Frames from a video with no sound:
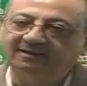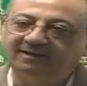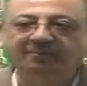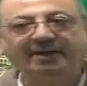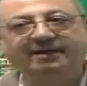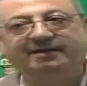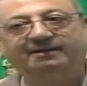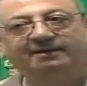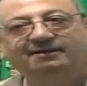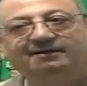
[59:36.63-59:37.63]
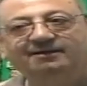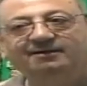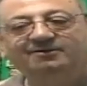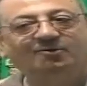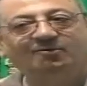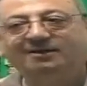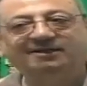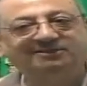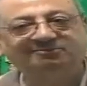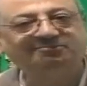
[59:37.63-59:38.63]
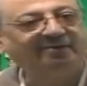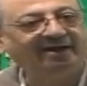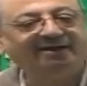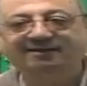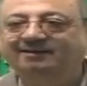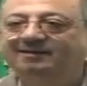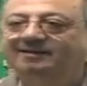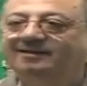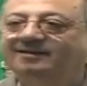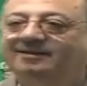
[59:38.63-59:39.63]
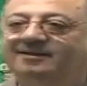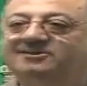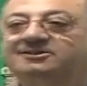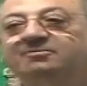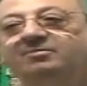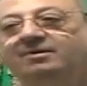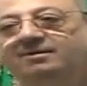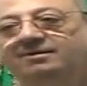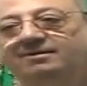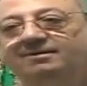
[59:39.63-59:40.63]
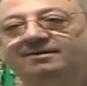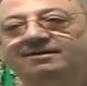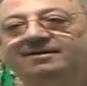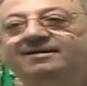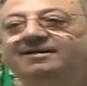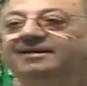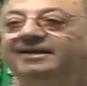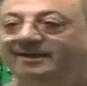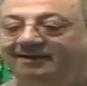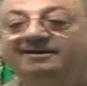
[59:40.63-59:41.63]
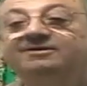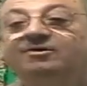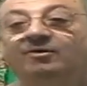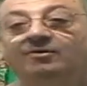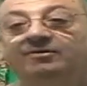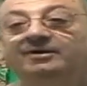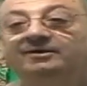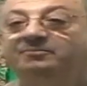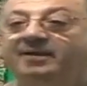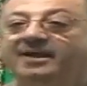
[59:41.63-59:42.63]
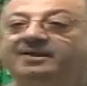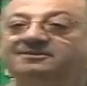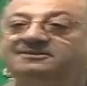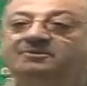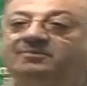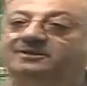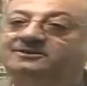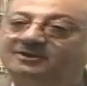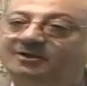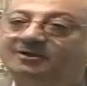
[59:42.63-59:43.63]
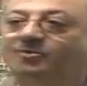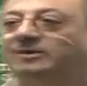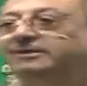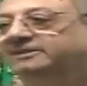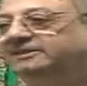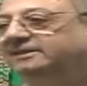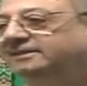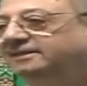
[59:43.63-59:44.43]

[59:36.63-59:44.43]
A bag now what does bag resemble it, no bag resembles quantity